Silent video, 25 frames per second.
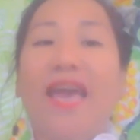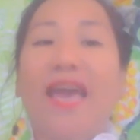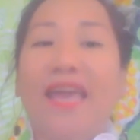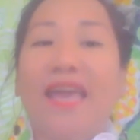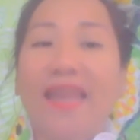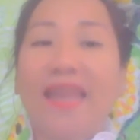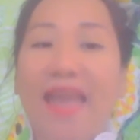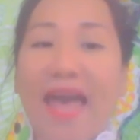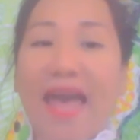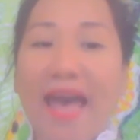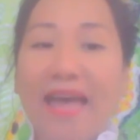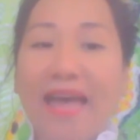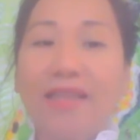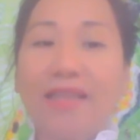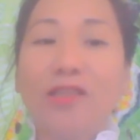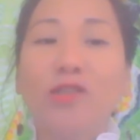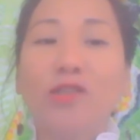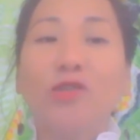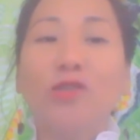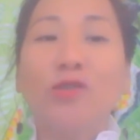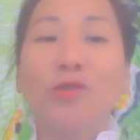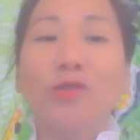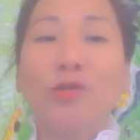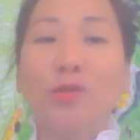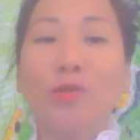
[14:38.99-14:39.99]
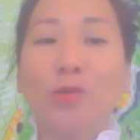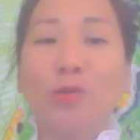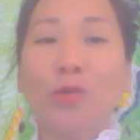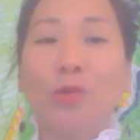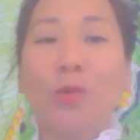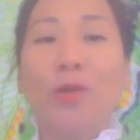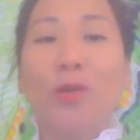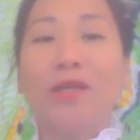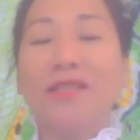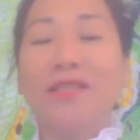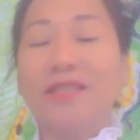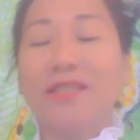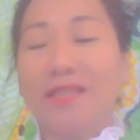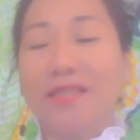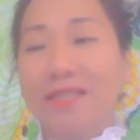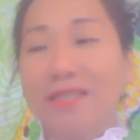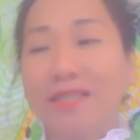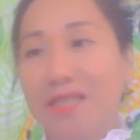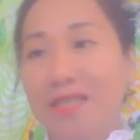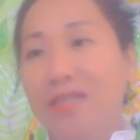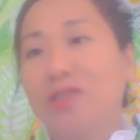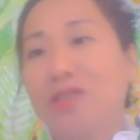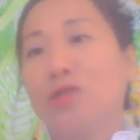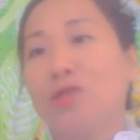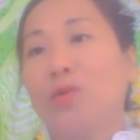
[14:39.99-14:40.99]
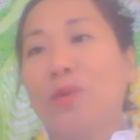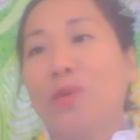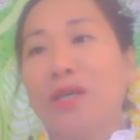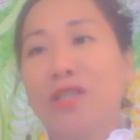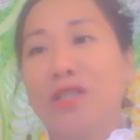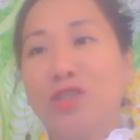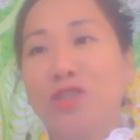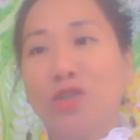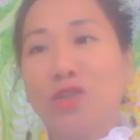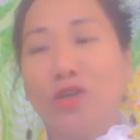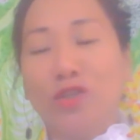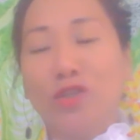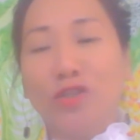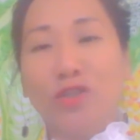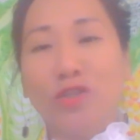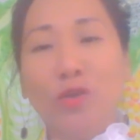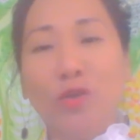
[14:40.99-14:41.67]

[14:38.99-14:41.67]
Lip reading: and attitude towards a situation.